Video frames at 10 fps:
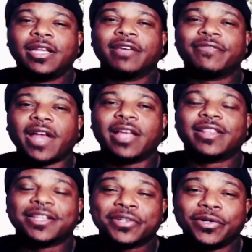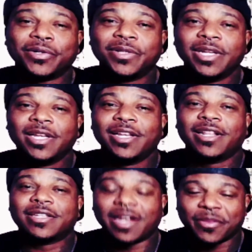If not, that's cool.
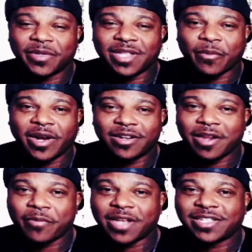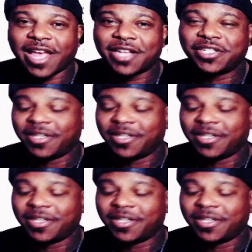That's not the reason that we're here today, right, Sag?